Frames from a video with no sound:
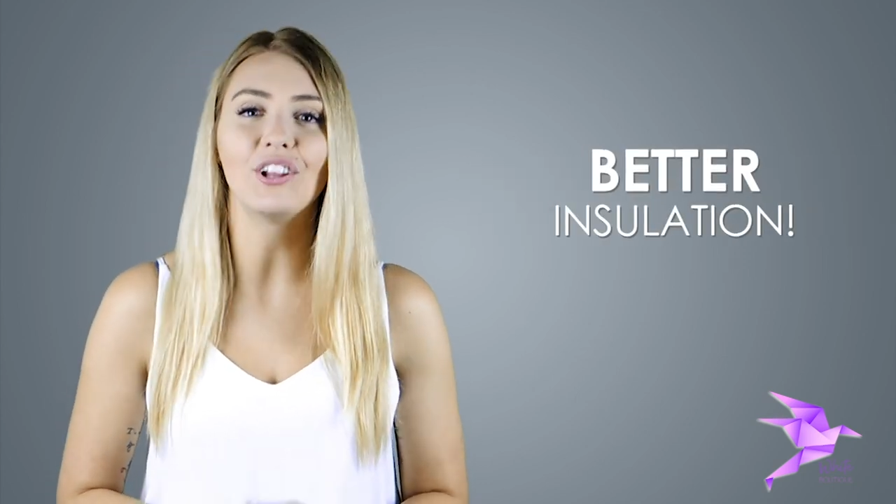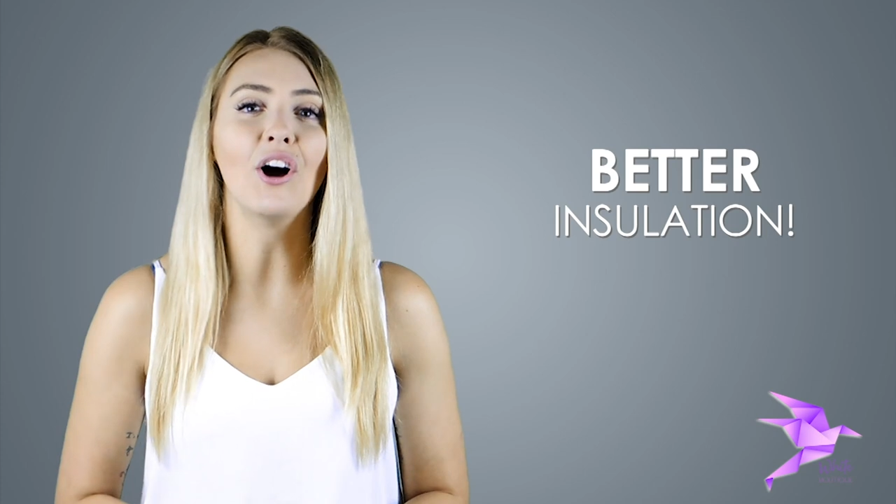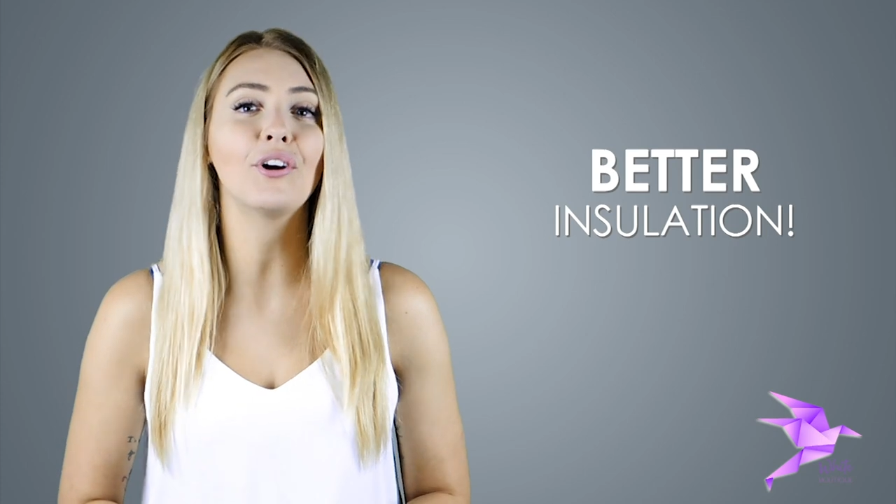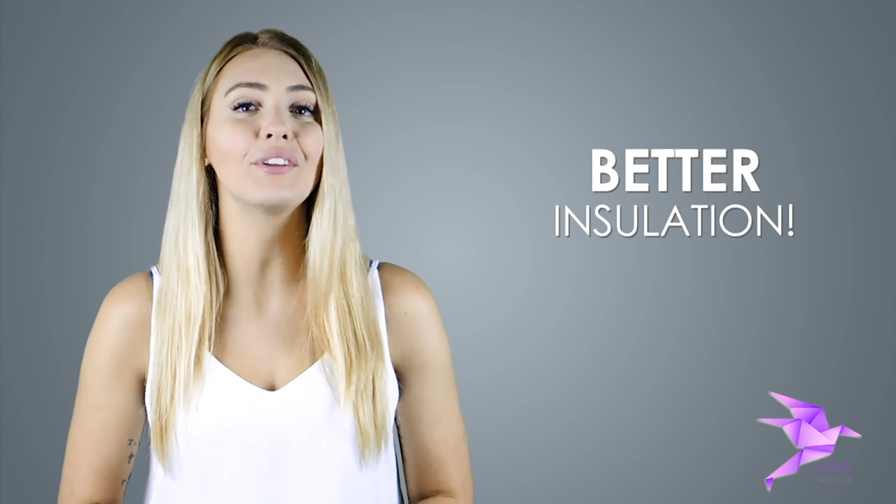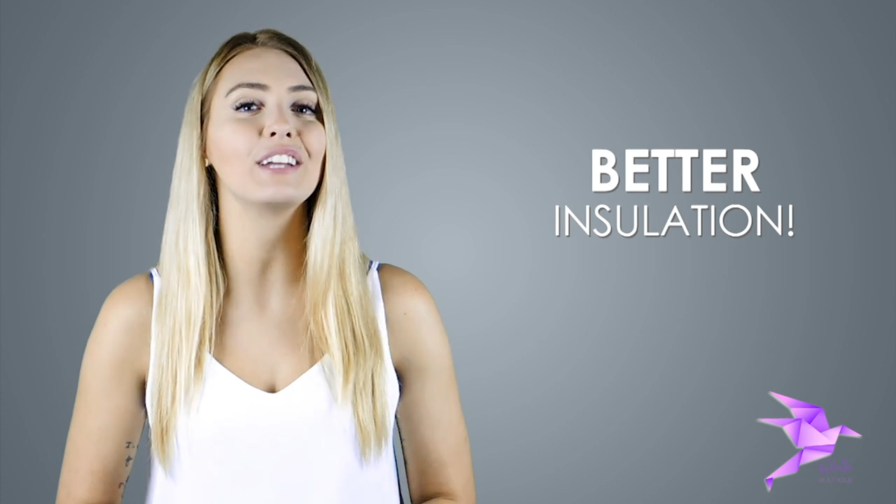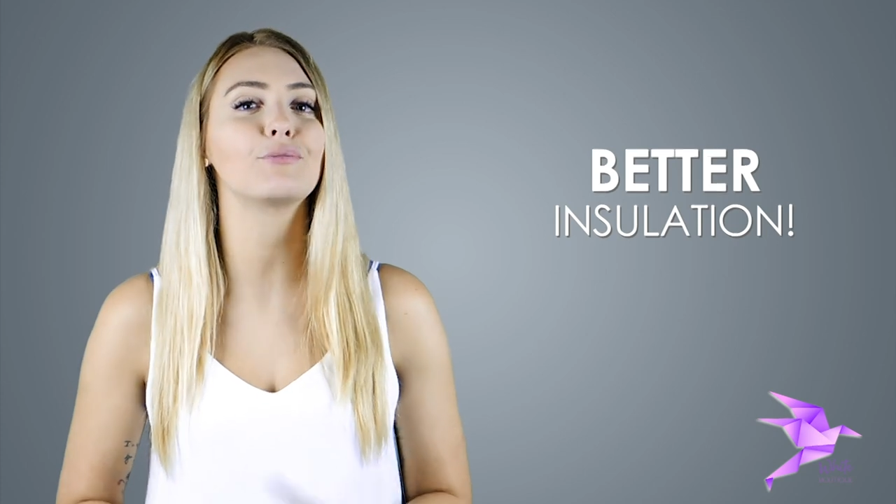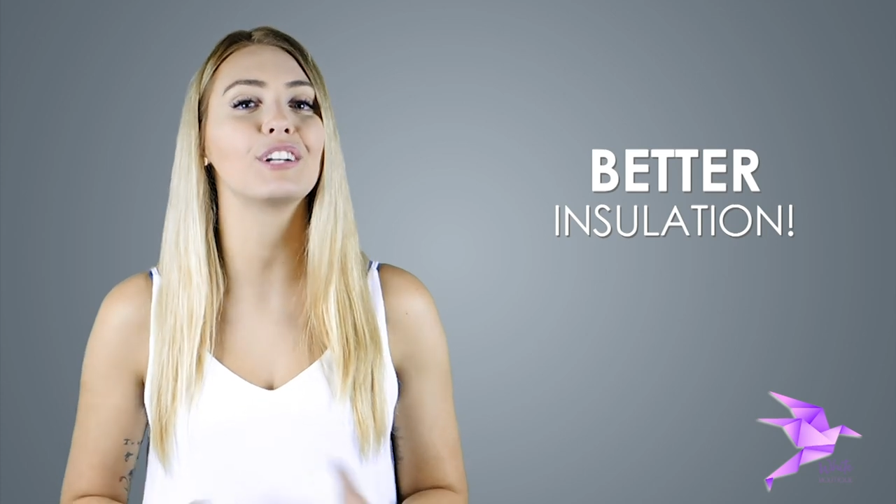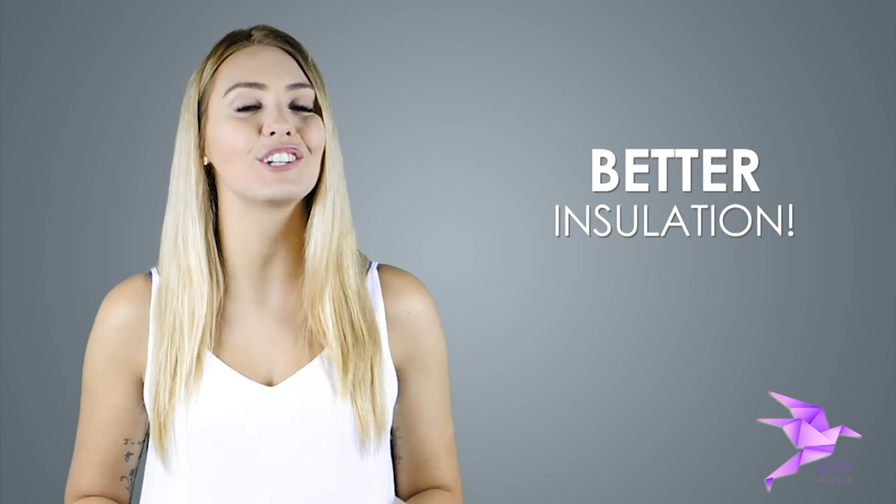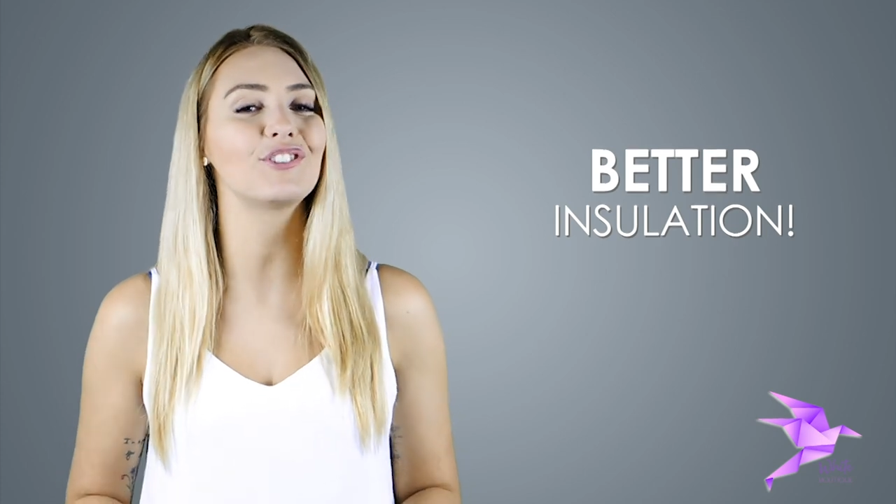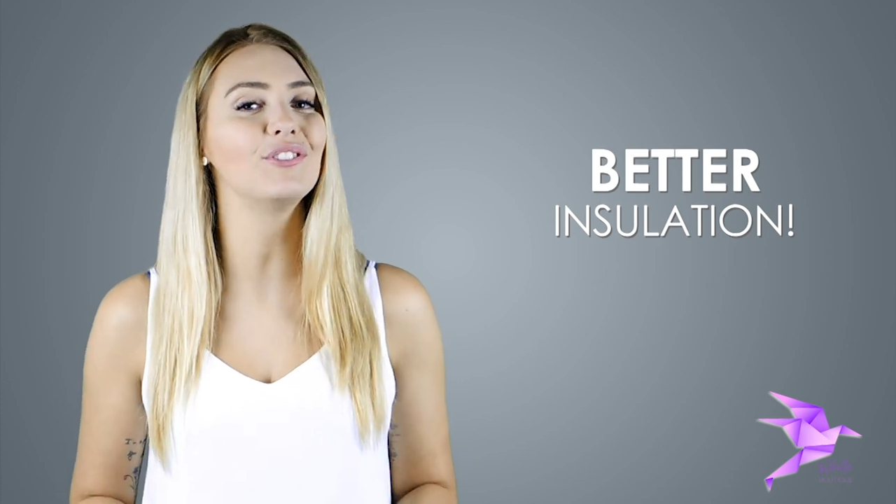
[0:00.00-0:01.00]
longer than
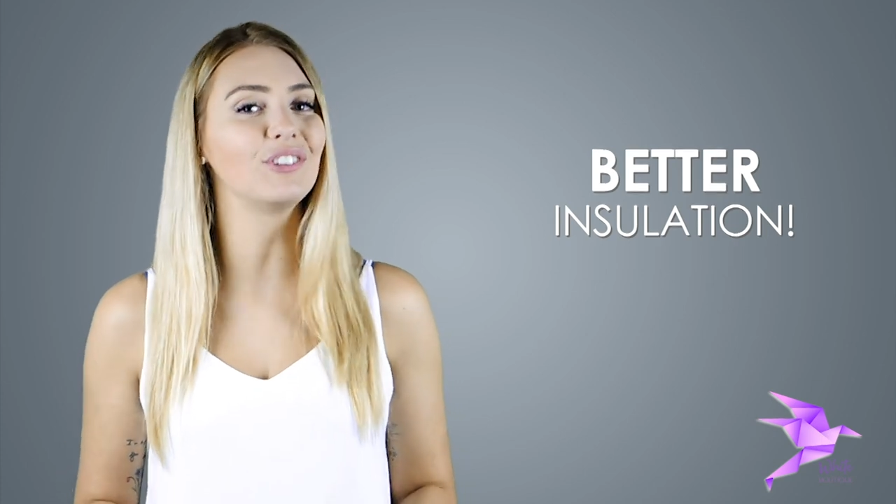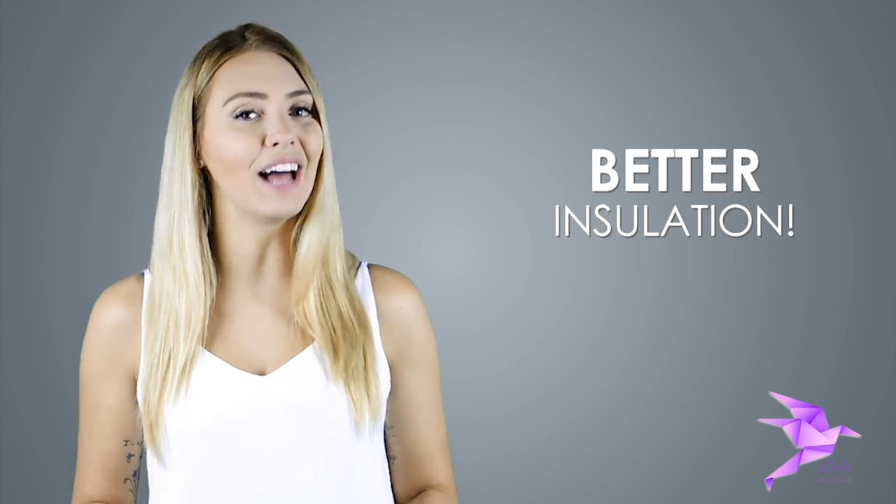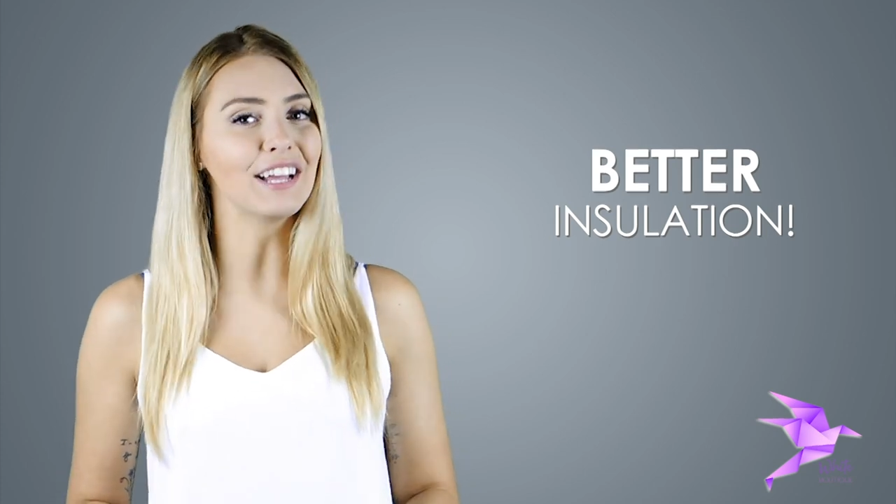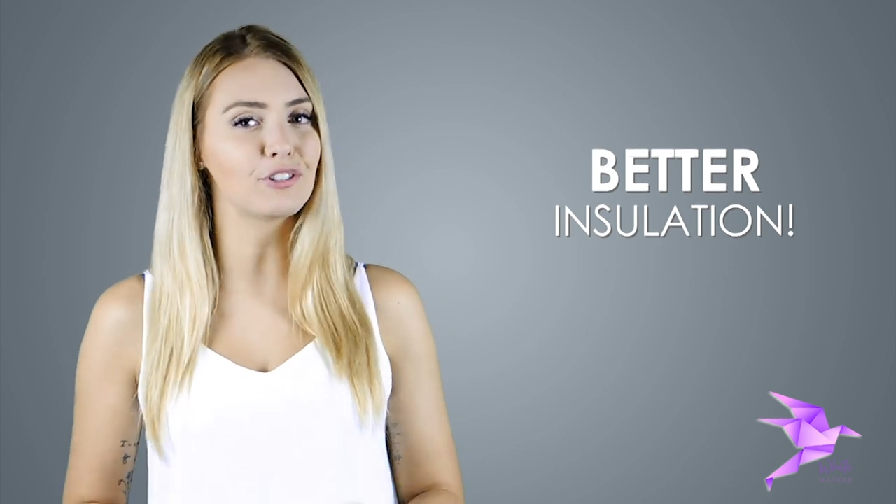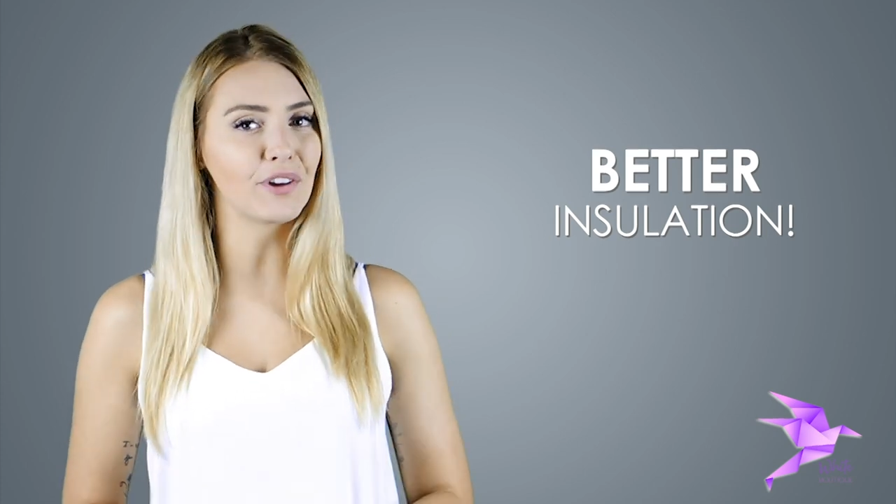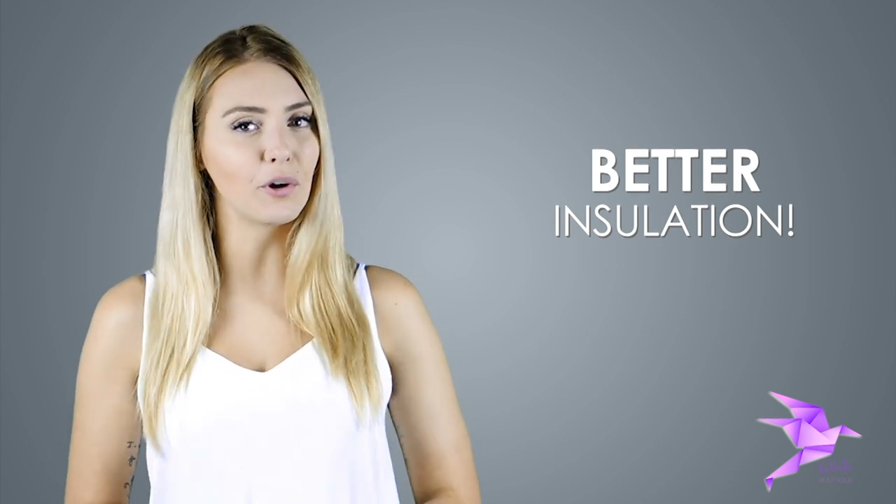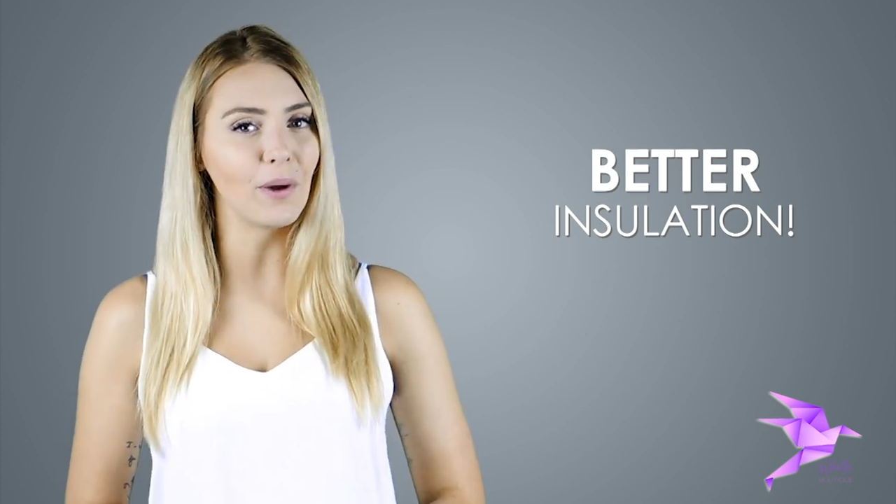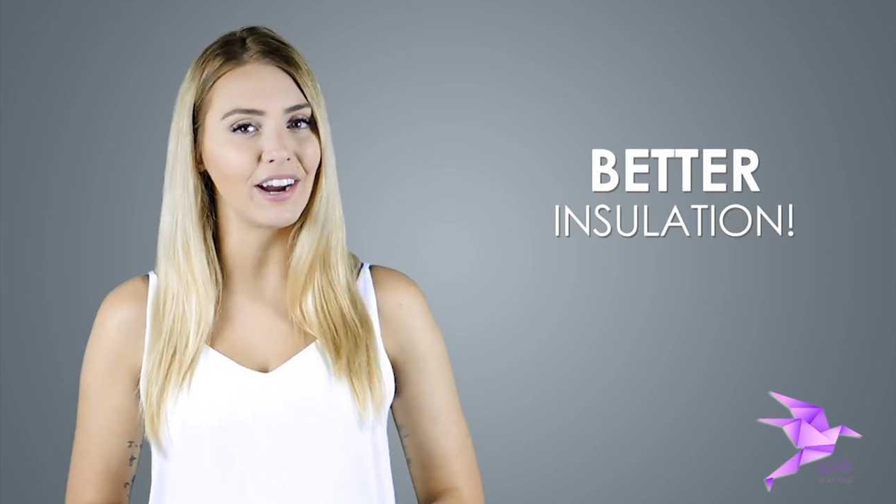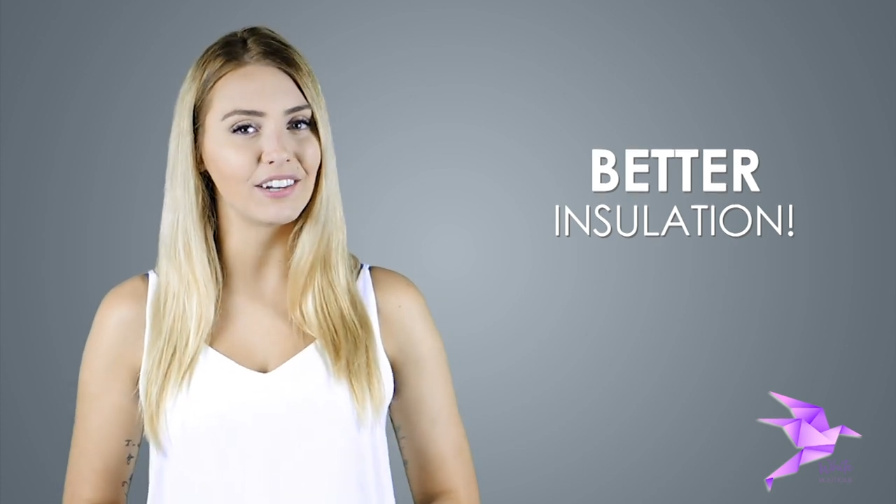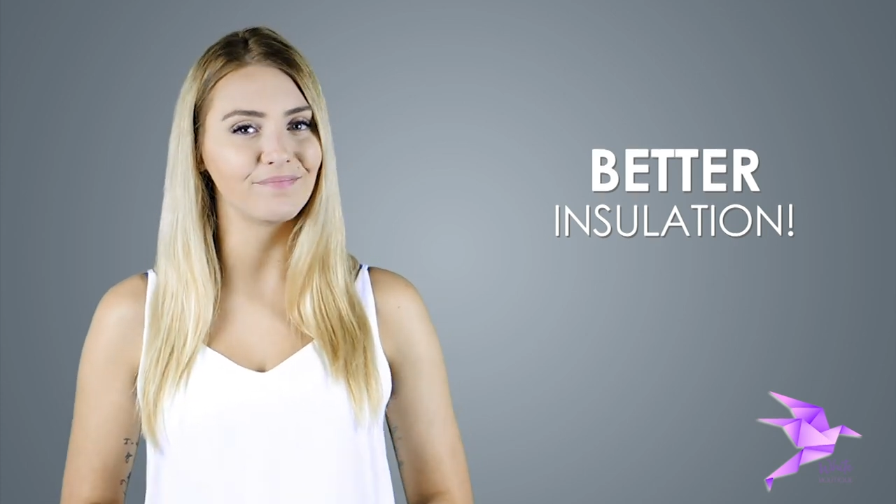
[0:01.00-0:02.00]
traditional glass
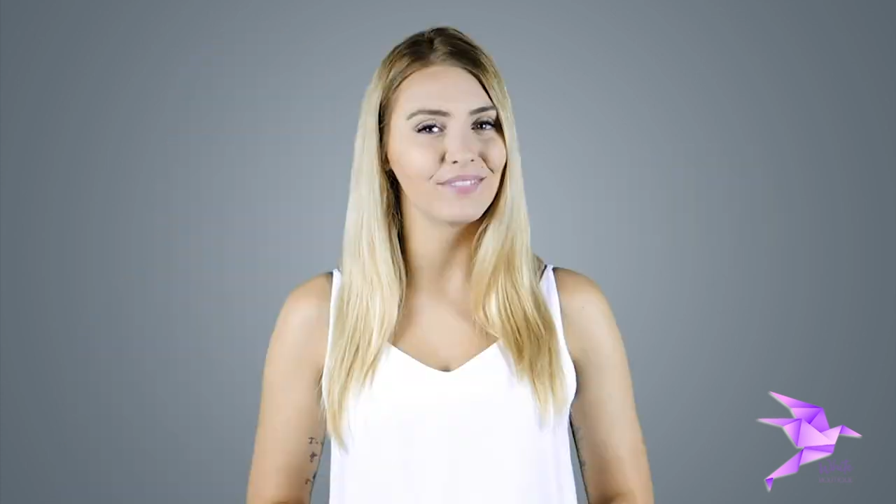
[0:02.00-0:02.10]
drinkware.